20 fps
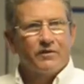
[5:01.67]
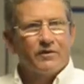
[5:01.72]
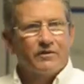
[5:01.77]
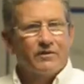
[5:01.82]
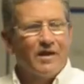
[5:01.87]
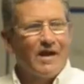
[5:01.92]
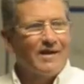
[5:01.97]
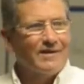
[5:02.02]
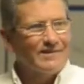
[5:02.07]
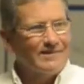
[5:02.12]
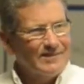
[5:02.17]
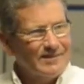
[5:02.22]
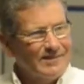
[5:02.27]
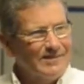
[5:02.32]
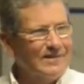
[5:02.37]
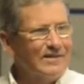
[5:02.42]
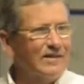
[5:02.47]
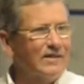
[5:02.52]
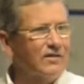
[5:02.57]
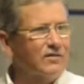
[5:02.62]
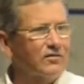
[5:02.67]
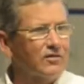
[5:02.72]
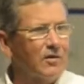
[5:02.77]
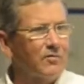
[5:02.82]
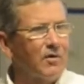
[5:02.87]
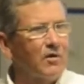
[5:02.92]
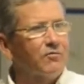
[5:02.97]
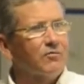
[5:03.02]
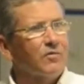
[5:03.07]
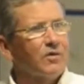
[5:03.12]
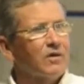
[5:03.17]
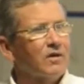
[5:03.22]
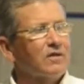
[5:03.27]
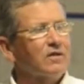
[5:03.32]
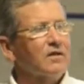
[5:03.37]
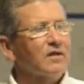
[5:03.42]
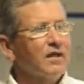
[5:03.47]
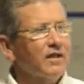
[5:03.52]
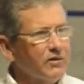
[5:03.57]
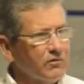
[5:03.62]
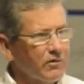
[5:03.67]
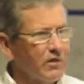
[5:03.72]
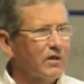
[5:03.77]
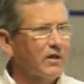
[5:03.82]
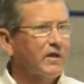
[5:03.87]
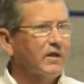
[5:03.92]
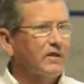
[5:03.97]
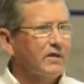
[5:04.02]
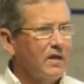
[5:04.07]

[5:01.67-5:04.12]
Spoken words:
the toxicity. Some of them are literally